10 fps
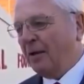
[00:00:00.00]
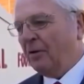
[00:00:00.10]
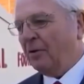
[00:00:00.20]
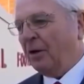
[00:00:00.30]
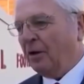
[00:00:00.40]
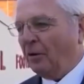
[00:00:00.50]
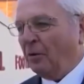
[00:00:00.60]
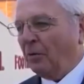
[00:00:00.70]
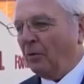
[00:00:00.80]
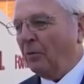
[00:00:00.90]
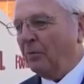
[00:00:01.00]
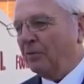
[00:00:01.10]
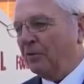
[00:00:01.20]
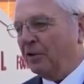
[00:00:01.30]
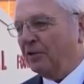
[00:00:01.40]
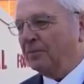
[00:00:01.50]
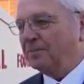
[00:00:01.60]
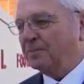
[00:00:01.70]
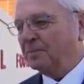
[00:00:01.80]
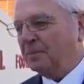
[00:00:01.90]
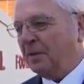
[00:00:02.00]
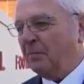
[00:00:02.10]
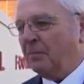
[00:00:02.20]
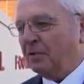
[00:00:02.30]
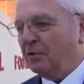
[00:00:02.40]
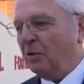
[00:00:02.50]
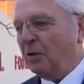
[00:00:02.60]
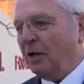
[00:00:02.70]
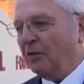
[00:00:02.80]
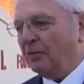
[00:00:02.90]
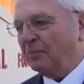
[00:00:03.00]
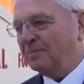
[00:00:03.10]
Not in the 0-0 business. And we score goals.